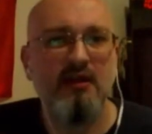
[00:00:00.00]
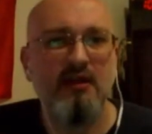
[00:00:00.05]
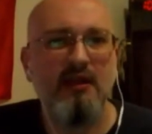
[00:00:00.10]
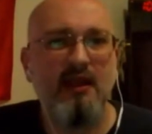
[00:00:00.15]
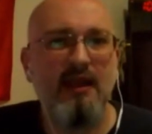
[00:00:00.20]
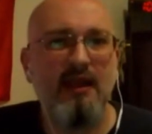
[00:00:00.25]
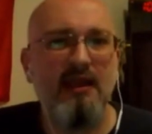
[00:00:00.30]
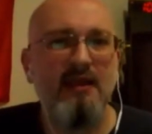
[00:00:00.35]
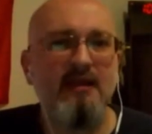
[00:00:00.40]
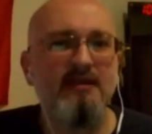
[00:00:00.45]

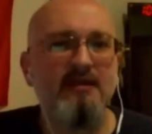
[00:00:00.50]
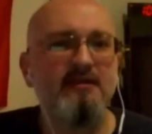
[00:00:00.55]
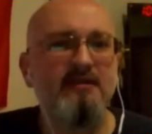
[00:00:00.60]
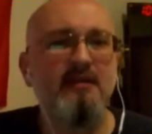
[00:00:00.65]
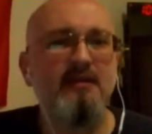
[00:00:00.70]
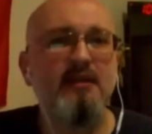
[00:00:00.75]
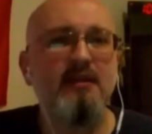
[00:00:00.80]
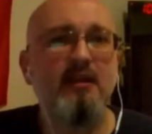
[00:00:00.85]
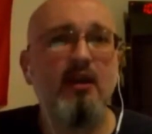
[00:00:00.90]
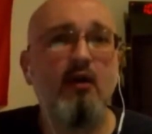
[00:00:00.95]
and
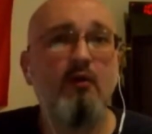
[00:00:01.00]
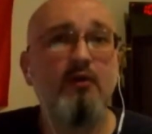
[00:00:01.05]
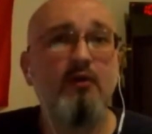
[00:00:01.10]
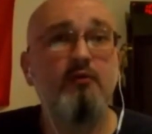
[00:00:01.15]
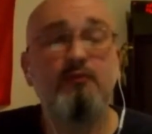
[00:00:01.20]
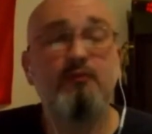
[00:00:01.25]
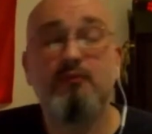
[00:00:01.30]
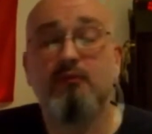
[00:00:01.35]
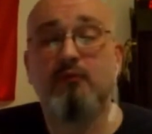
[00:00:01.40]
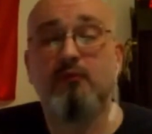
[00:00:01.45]
you know, would
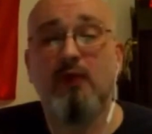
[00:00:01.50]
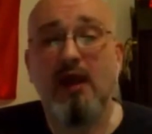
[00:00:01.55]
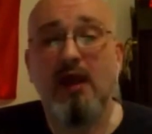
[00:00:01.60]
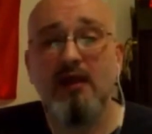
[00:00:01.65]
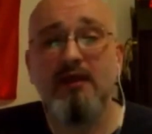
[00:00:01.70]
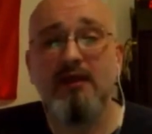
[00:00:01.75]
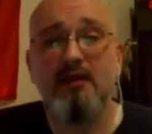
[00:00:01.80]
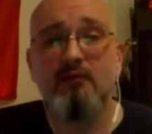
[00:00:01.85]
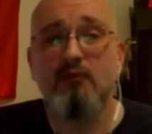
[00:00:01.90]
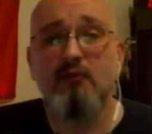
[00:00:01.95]
really
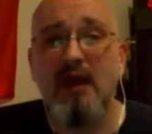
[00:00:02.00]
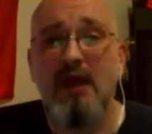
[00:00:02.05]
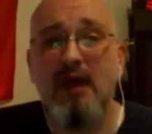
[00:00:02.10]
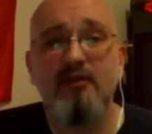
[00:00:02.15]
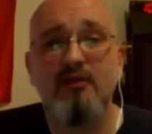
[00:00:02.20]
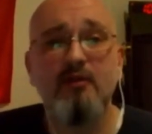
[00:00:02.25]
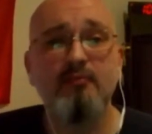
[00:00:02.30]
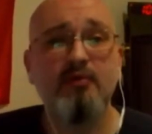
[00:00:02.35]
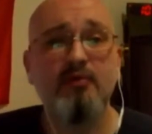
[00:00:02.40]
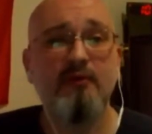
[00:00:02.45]
rather
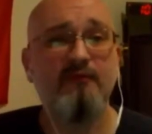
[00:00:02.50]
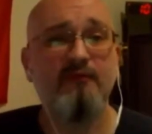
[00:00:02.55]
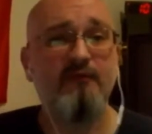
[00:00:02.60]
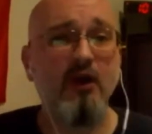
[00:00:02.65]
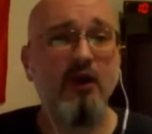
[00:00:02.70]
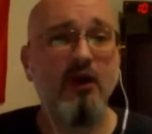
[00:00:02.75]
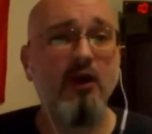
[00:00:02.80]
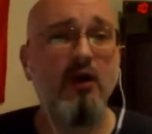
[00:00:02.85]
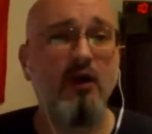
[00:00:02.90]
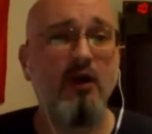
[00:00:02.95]

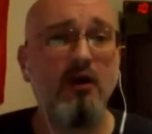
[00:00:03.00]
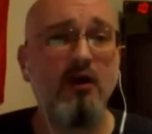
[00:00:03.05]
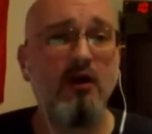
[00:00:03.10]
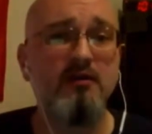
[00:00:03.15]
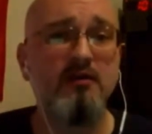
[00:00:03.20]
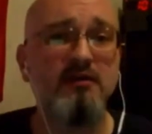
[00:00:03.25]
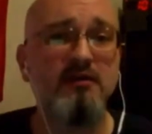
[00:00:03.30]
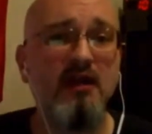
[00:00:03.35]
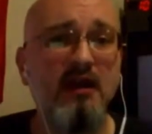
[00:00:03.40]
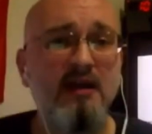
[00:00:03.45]
prefer
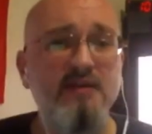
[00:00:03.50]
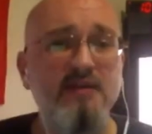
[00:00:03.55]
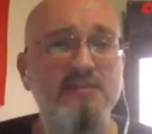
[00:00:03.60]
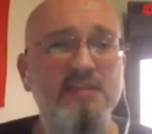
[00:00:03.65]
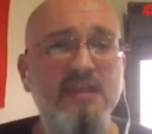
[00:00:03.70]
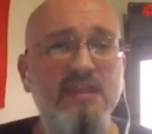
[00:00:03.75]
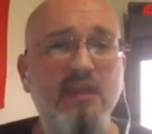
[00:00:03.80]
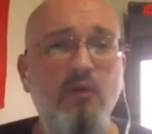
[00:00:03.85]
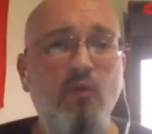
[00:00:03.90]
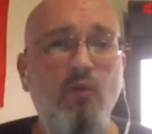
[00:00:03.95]
uh, to get
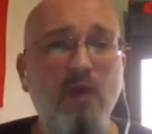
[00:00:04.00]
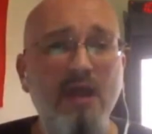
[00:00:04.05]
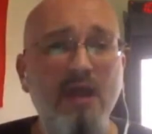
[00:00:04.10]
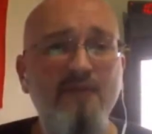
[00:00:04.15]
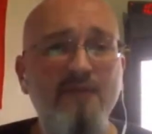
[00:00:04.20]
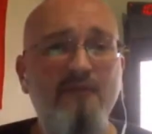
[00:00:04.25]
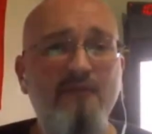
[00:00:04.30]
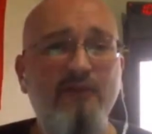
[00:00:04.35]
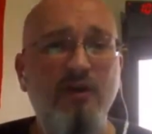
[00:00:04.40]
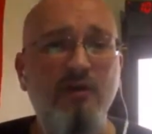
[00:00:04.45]
away
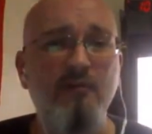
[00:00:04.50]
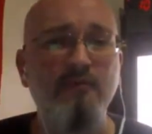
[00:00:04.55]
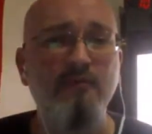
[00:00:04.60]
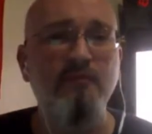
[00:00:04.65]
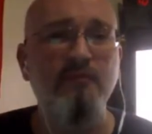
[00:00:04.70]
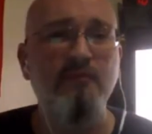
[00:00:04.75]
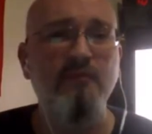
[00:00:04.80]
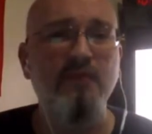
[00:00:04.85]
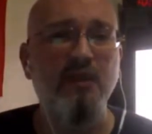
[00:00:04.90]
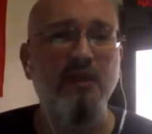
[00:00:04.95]
from
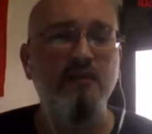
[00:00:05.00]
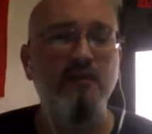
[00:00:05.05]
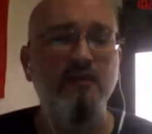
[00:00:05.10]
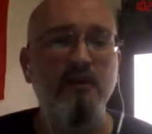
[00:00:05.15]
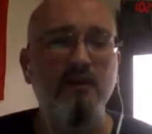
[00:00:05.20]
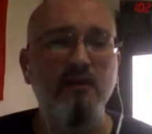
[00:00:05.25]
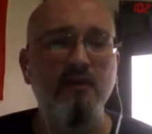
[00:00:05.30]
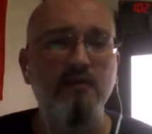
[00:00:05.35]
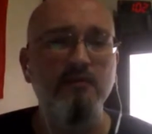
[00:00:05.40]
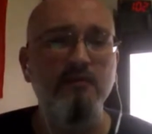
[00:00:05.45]
the
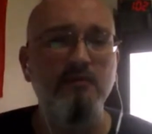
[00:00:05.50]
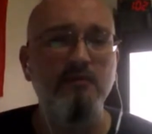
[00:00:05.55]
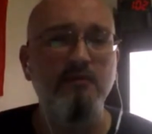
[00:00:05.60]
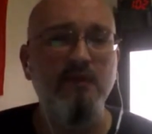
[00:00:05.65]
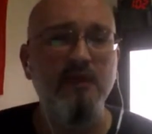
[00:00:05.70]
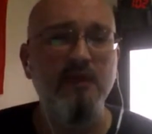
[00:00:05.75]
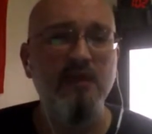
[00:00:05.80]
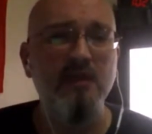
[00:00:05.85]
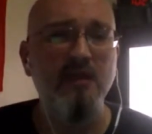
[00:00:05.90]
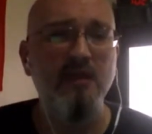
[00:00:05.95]
the
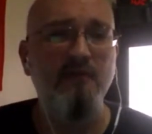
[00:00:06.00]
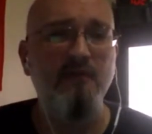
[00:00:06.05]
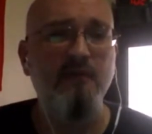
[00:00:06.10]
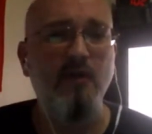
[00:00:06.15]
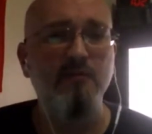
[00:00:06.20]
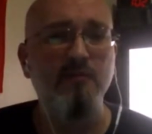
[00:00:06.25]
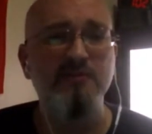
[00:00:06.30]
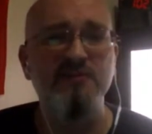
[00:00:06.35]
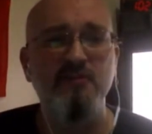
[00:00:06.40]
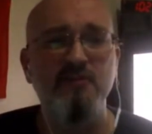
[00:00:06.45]
the uh,
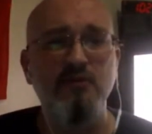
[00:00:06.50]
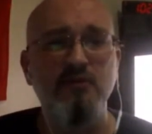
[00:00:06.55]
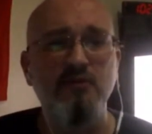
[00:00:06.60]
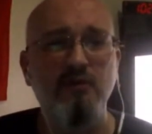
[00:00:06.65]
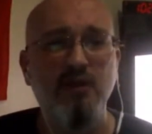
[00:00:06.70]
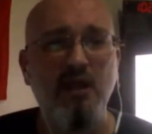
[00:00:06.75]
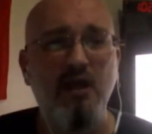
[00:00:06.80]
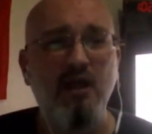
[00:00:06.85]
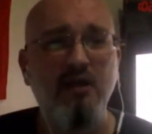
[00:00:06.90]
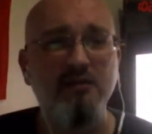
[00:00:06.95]
pharmaceutical
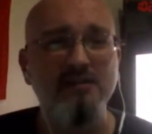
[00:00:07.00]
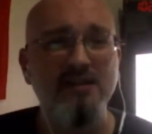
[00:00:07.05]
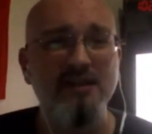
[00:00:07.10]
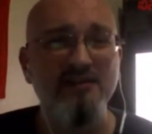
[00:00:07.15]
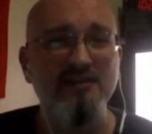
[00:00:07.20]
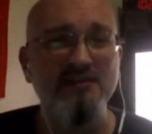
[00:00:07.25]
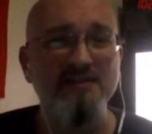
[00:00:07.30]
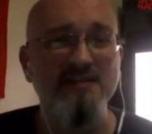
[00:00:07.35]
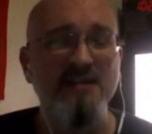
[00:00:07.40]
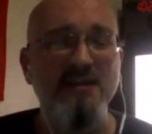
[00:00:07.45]

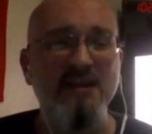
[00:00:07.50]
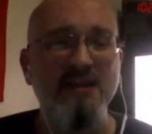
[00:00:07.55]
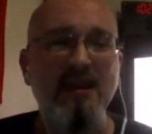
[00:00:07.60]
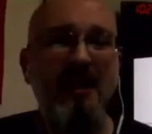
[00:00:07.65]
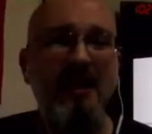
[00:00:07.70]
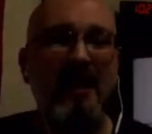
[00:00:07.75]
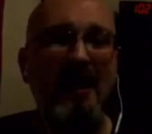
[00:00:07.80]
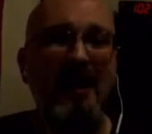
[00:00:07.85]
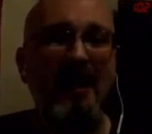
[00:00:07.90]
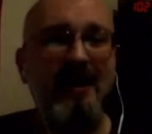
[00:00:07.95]
cocktails
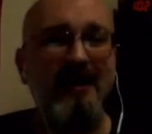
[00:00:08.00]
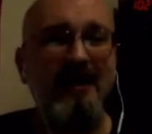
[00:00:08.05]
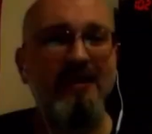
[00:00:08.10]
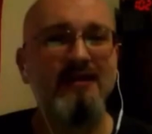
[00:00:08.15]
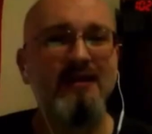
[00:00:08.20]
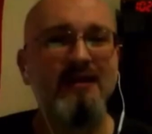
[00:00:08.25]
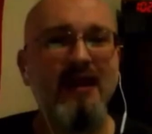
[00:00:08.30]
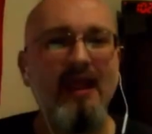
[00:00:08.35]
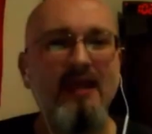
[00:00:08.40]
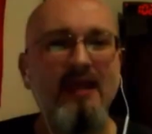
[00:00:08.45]

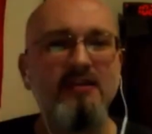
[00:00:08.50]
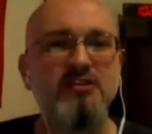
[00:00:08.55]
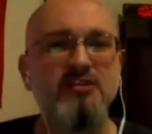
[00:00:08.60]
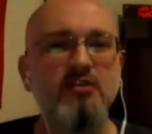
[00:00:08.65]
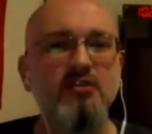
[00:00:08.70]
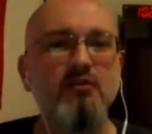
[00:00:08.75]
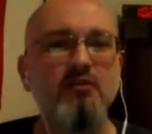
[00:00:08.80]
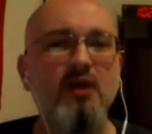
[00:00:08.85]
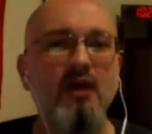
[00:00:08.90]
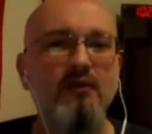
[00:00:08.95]
and and
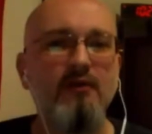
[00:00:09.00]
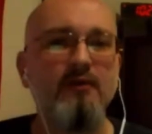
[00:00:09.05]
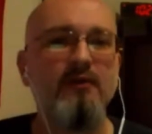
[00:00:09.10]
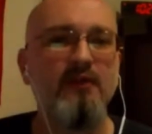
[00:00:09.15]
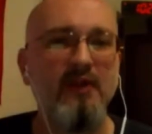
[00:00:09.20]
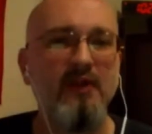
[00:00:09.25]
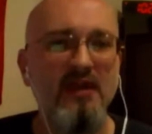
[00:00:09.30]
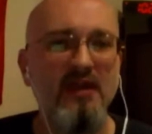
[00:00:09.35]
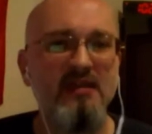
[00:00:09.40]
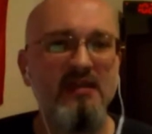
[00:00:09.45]
do other
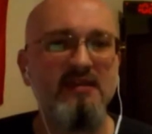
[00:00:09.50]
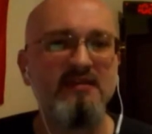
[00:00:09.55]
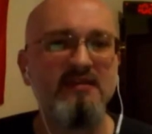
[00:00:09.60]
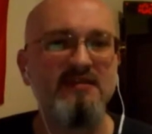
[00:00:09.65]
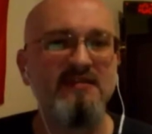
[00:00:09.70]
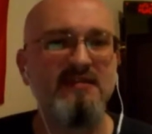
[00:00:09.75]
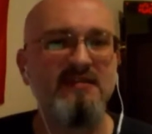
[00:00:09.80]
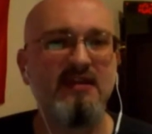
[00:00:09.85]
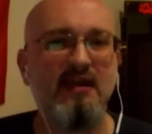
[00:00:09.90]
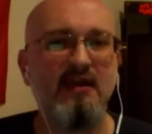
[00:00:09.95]

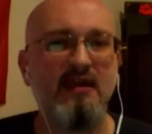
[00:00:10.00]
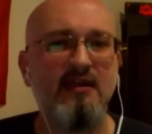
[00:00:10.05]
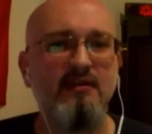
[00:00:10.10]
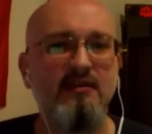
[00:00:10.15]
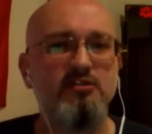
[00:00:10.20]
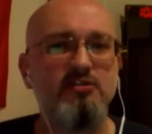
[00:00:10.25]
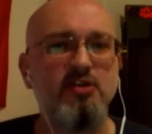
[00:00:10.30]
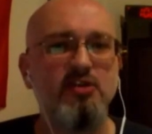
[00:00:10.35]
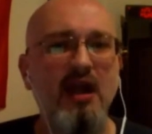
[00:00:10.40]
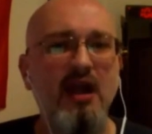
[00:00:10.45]
things uh,
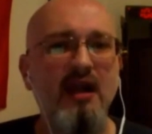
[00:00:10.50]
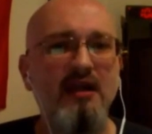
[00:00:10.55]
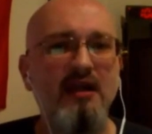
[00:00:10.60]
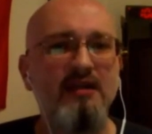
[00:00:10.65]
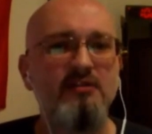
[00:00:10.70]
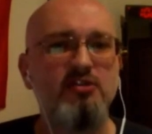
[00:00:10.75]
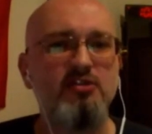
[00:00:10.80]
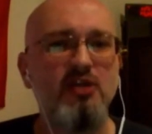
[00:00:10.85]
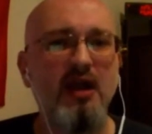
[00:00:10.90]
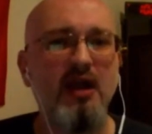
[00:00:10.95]
try
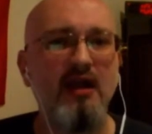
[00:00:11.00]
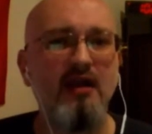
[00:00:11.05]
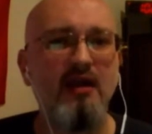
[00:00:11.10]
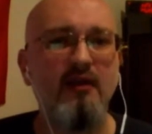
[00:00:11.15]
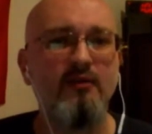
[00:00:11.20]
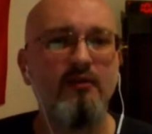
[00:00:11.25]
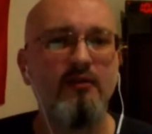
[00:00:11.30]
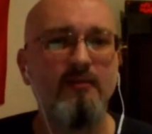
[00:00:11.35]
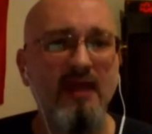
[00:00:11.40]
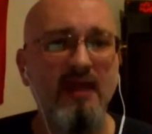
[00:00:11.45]
try other
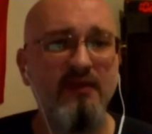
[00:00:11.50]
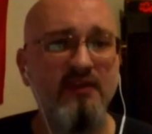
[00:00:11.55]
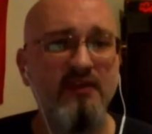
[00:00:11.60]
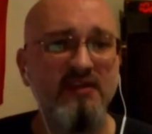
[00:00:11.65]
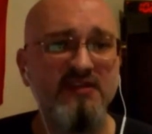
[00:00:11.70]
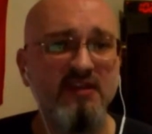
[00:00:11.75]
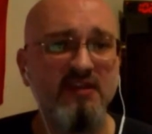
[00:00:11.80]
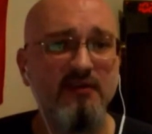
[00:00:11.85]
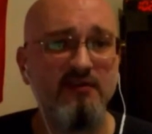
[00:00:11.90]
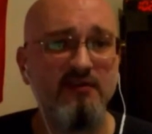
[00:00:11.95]
methods other